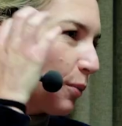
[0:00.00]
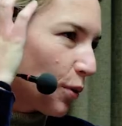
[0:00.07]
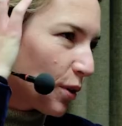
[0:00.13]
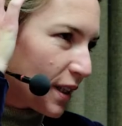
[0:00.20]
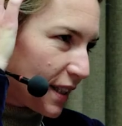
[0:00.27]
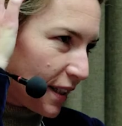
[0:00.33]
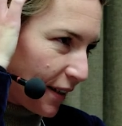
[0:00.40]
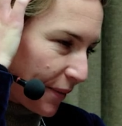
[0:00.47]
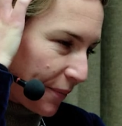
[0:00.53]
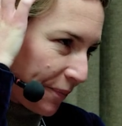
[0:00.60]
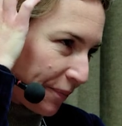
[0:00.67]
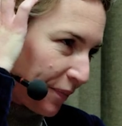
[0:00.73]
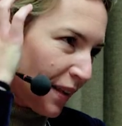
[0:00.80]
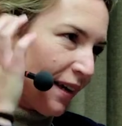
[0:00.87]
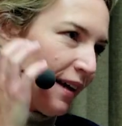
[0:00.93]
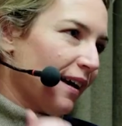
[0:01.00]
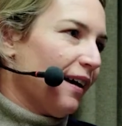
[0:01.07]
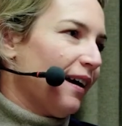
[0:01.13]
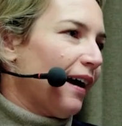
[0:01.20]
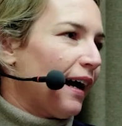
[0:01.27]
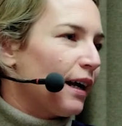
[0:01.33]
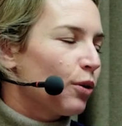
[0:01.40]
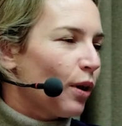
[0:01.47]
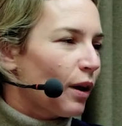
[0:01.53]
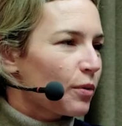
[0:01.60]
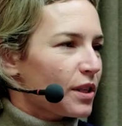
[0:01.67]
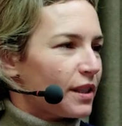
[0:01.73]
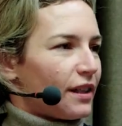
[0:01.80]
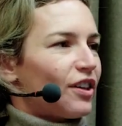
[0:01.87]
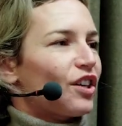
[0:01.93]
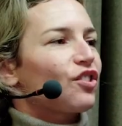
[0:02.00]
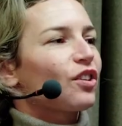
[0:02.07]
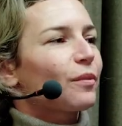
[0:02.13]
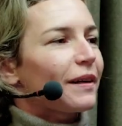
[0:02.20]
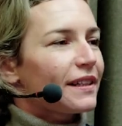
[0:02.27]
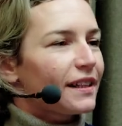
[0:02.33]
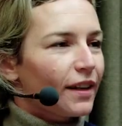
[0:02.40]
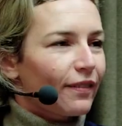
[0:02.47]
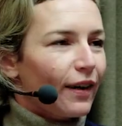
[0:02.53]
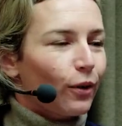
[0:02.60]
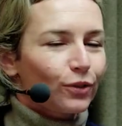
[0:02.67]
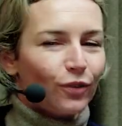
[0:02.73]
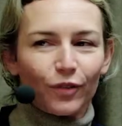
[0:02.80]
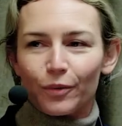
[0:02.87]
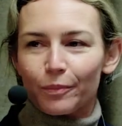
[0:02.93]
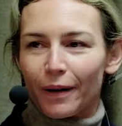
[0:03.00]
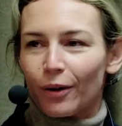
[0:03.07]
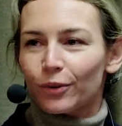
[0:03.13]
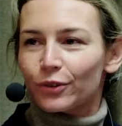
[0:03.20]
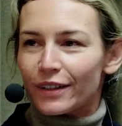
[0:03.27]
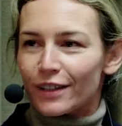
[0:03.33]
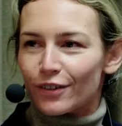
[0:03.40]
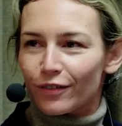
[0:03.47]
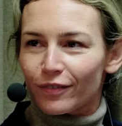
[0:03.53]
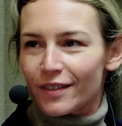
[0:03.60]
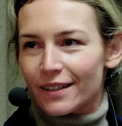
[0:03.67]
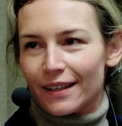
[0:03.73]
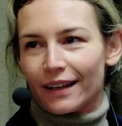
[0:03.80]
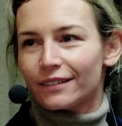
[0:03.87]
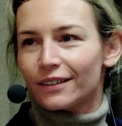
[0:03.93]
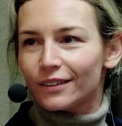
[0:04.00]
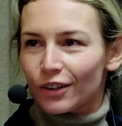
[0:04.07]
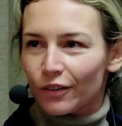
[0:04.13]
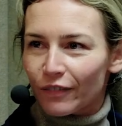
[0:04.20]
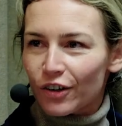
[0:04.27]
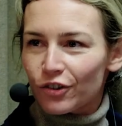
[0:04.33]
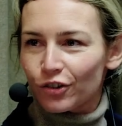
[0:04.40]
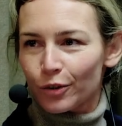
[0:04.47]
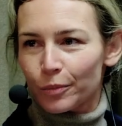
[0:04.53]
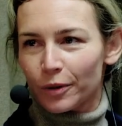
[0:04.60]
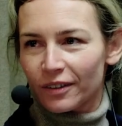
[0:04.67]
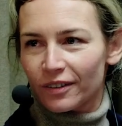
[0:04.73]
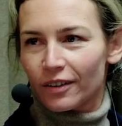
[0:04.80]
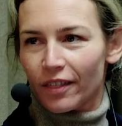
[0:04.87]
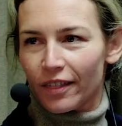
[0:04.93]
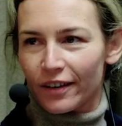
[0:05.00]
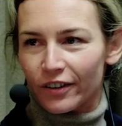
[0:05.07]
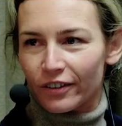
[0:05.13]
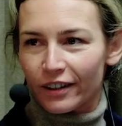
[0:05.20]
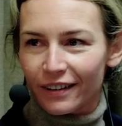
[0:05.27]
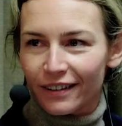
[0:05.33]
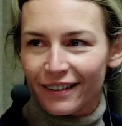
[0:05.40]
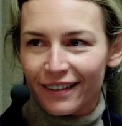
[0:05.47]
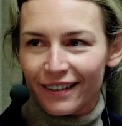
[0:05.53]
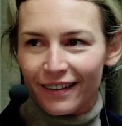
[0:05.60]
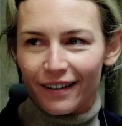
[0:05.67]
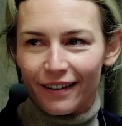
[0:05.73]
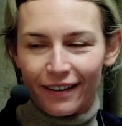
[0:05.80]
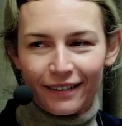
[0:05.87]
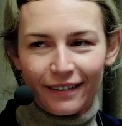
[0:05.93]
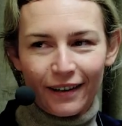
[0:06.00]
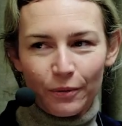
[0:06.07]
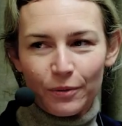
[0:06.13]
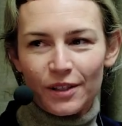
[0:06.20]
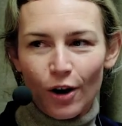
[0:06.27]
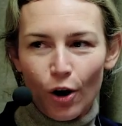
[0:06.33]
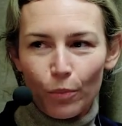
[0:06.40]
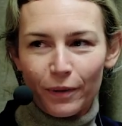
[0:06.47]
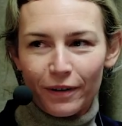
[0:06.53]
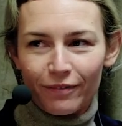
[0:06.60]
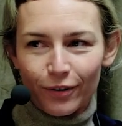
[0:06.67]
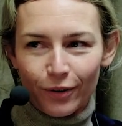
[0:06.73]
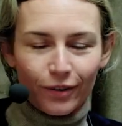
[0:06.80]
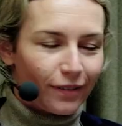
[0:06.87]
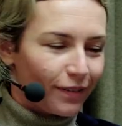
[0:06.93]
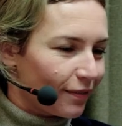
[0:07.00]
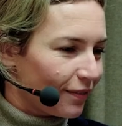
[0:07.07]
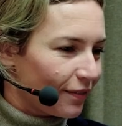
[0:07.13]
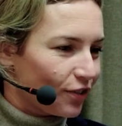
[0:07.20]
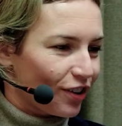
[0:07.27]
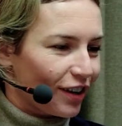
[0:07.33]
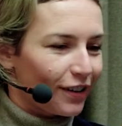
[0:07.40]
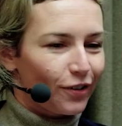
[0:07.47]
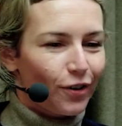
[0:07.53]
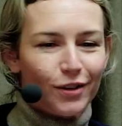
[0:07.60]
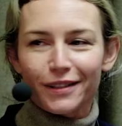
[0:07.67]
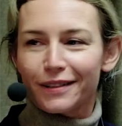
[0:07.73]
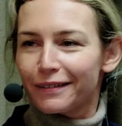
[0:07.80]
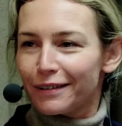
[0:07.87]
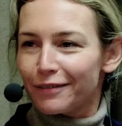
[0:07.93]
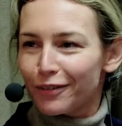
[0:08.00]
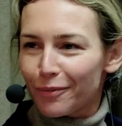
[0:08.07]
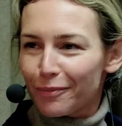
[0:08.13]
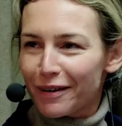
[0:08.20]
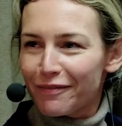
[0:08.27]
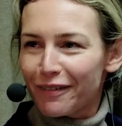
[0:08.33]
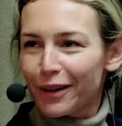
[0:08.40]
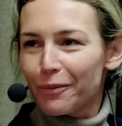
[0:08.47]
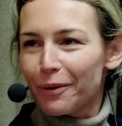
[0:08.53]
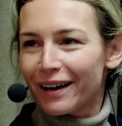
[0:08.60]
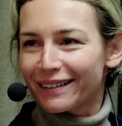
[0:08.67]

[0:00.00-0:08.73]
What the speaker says: it was... I knew I was stretching myself out of the boundaries of standard conventional political theory, and I was hoping for generosity from my fellow